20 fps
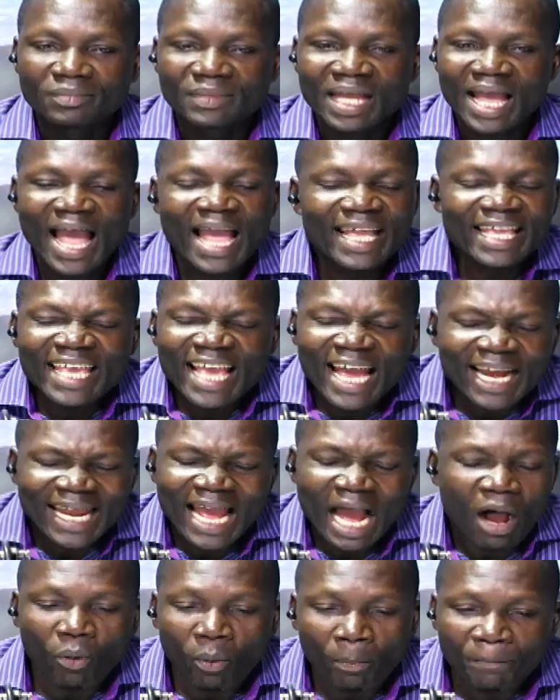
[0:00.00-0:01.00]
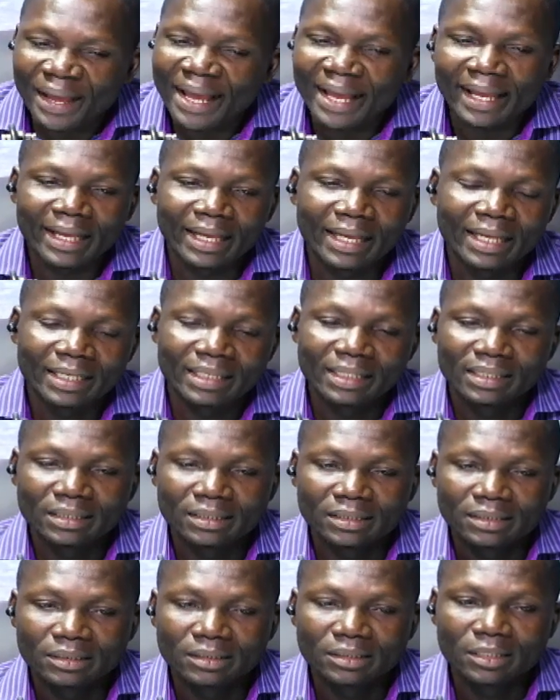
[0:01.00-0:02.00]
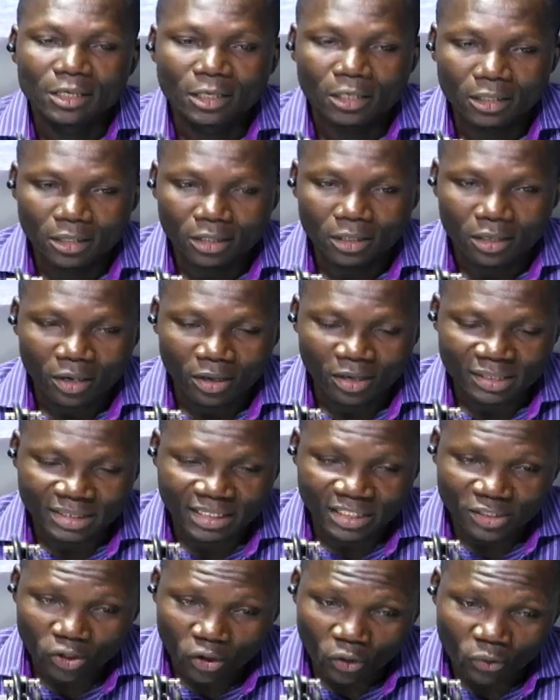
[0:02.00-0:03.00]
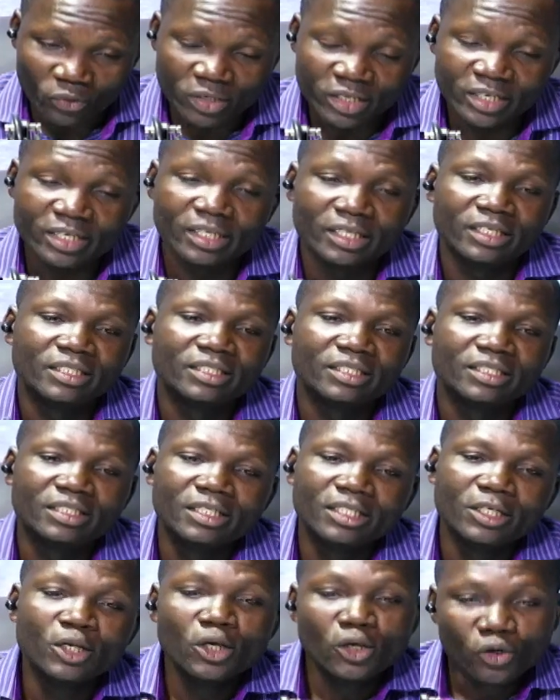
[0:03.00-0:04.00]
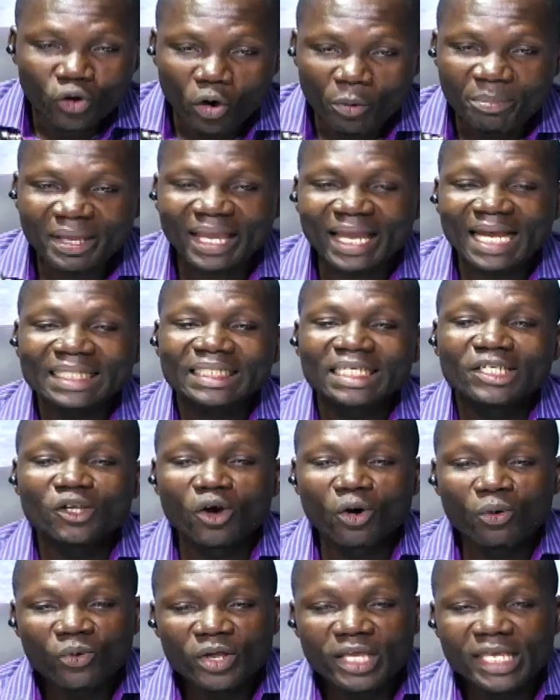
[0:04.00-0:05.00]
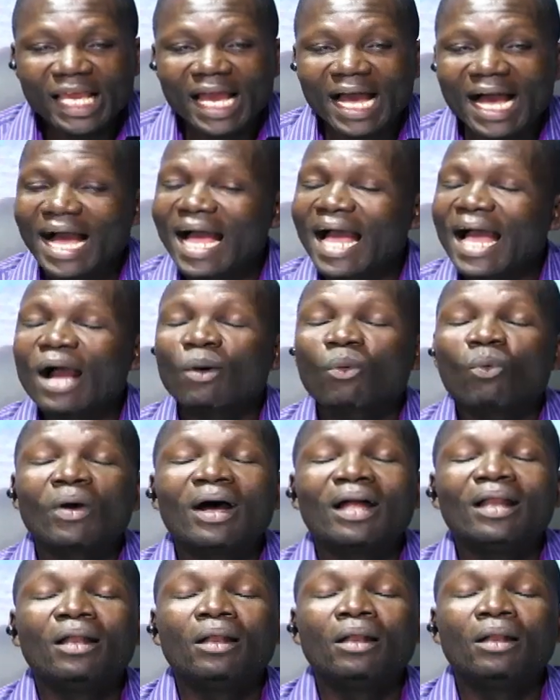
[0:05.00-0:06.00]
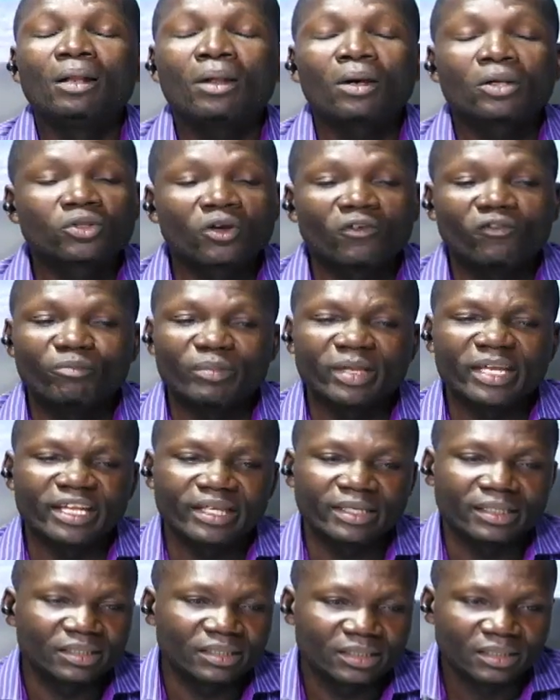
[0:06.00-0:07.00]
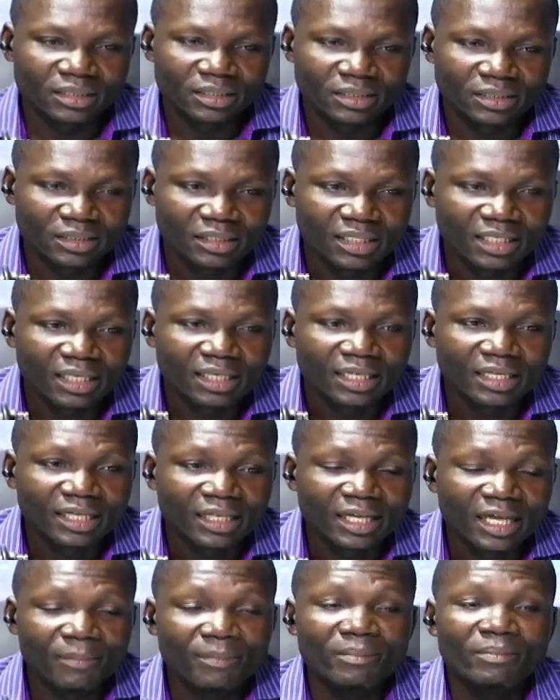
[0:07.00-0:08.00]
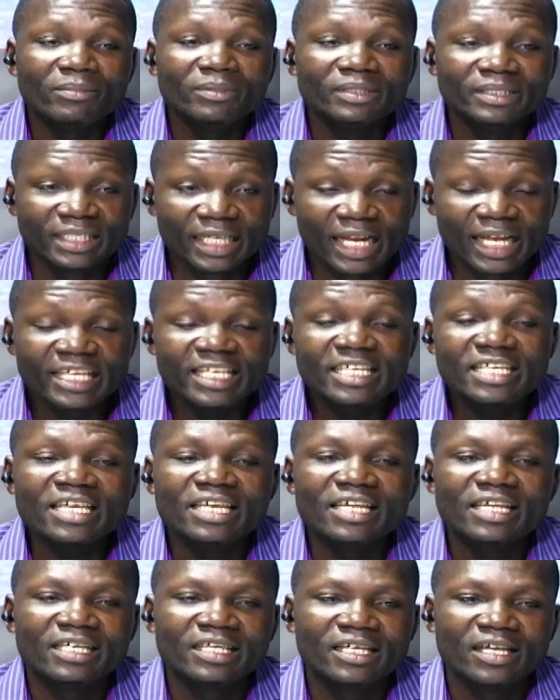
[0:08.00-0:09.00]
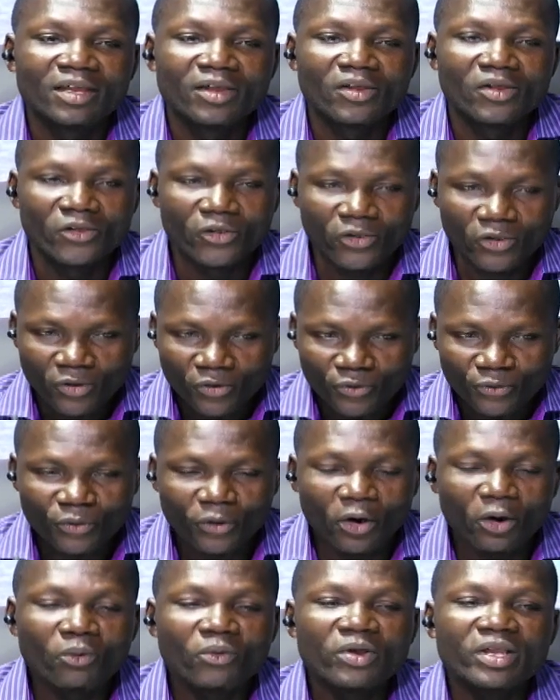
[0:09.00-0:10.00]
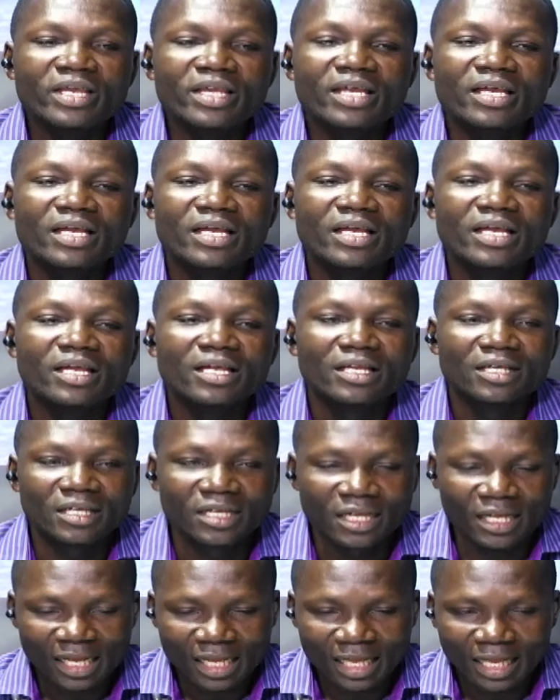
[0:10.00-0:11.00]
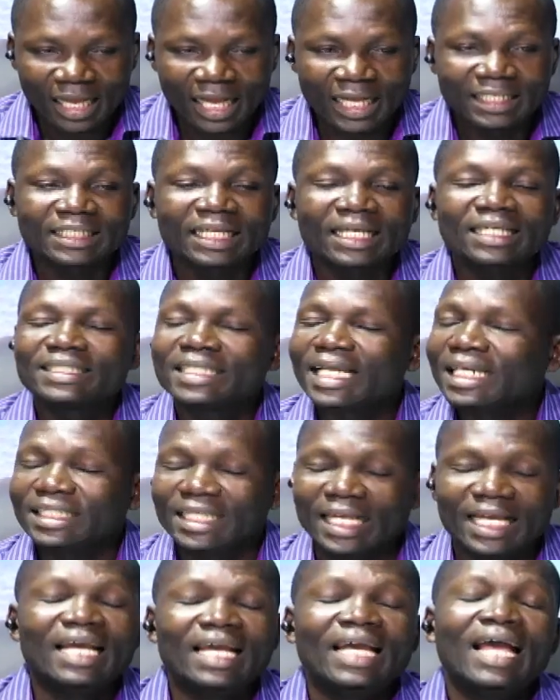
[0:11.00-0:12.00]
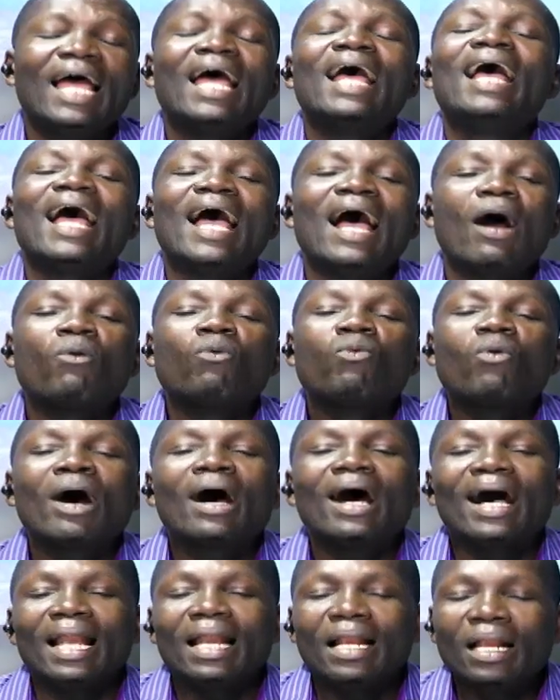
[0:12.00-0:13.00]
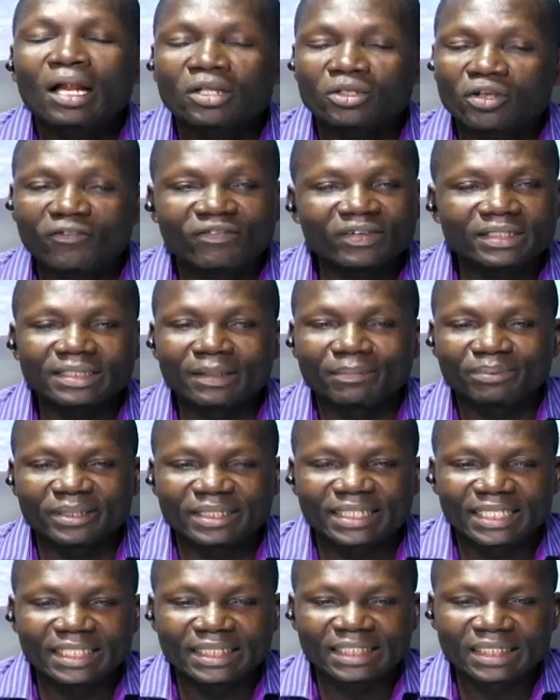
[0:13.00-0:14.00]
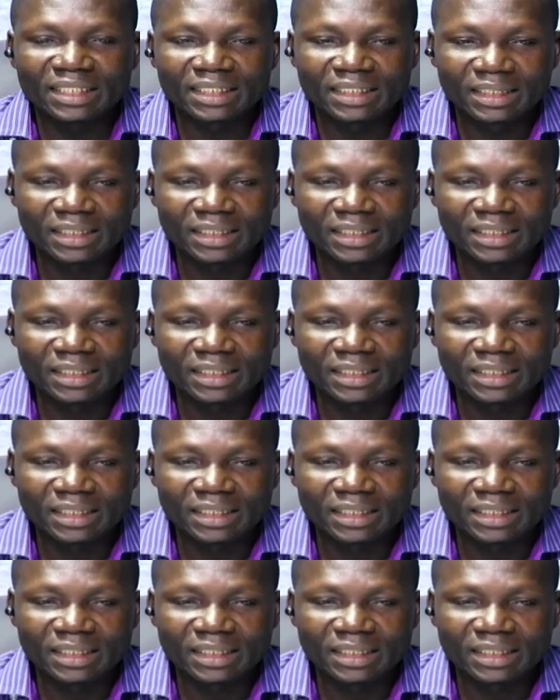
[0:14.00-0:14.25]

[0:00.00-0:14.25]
en yeni awu pe I see your huye no because your huye are a lot of meaning jina ye show huye kase chese ewa a lot of interpretation